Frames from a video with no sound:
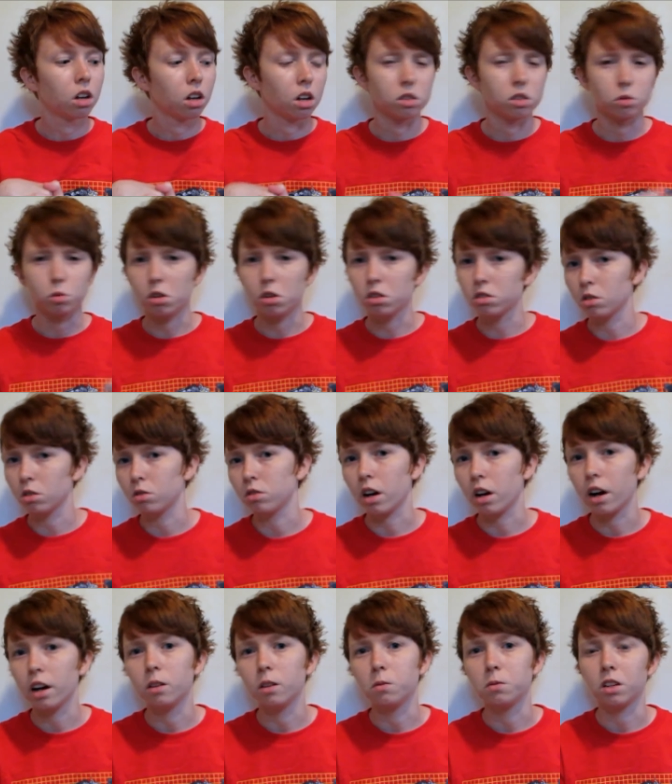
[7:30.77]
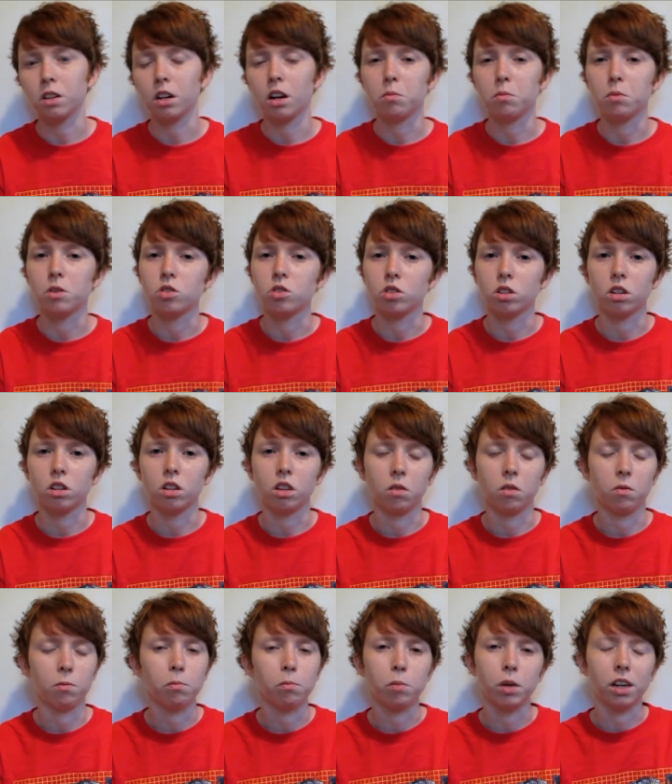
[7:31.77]
as well as those items that I mentioned in
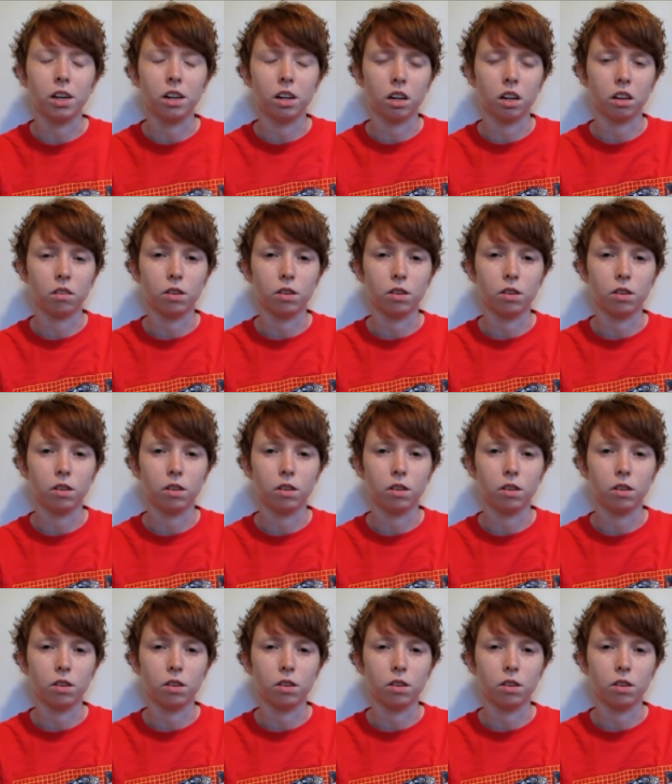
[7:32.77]
the beginning